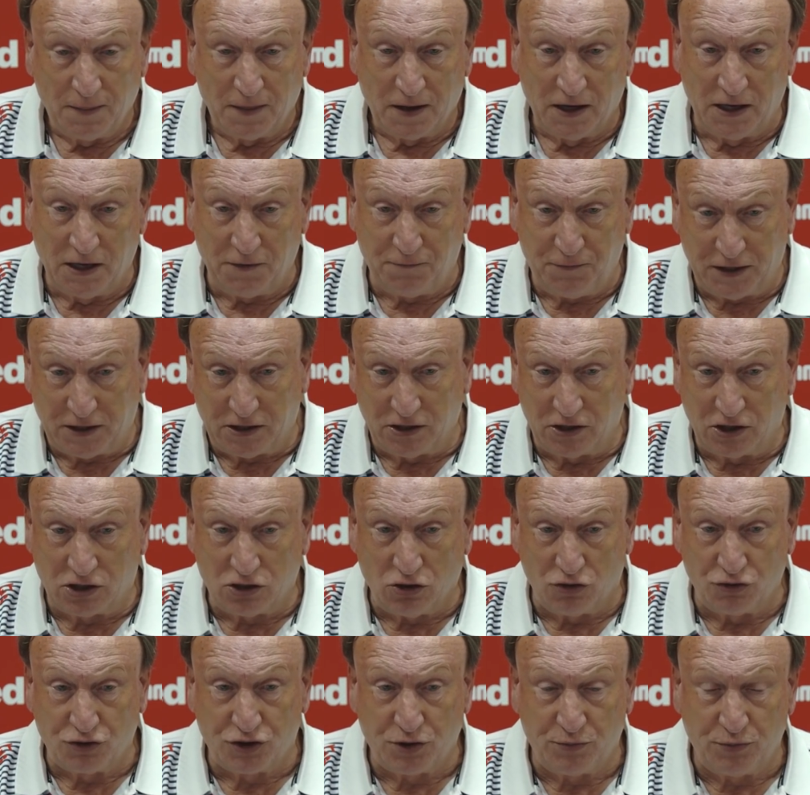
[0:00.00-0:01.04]
And if he can
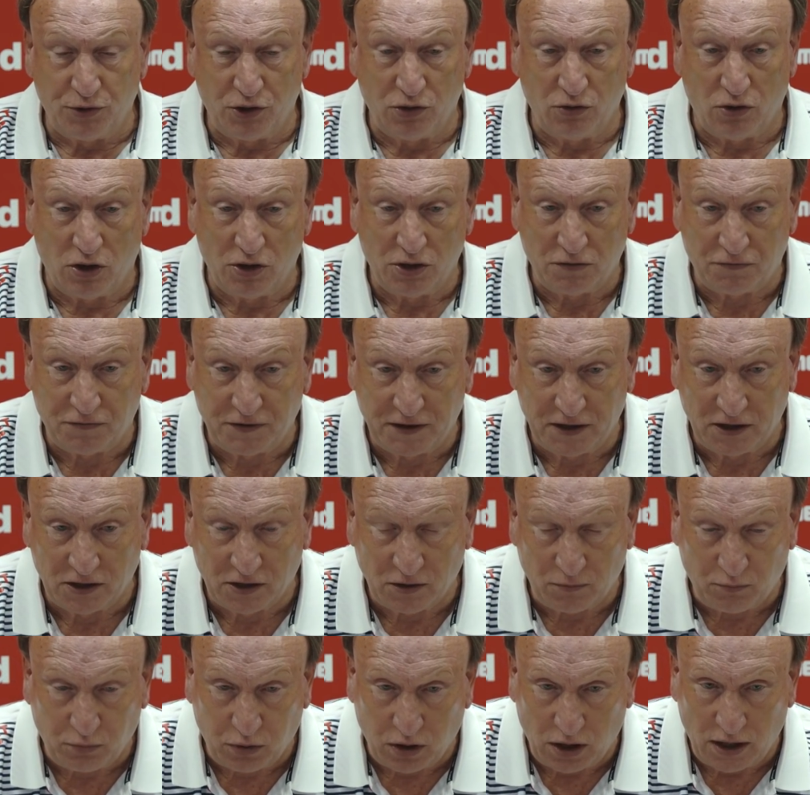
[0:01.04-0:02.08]
contribute on the field
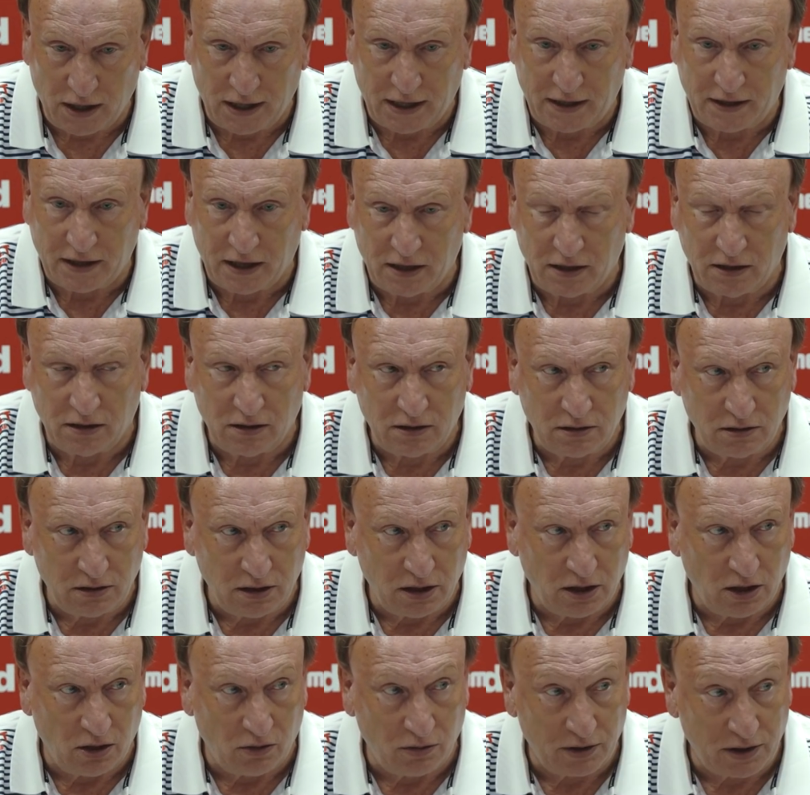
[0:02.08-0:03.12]
of play, then,
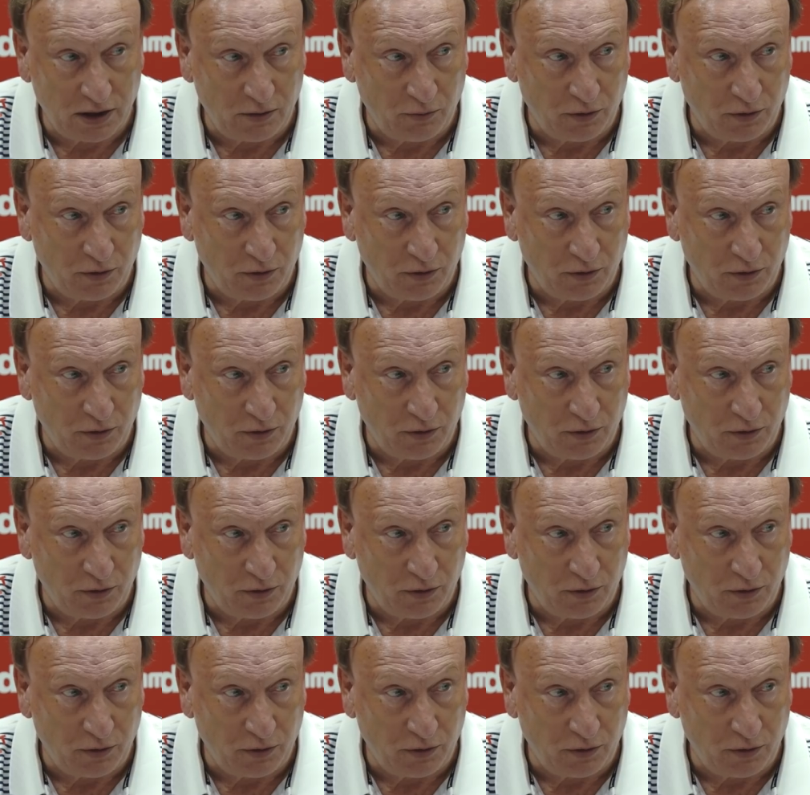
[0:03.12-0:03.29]
you know,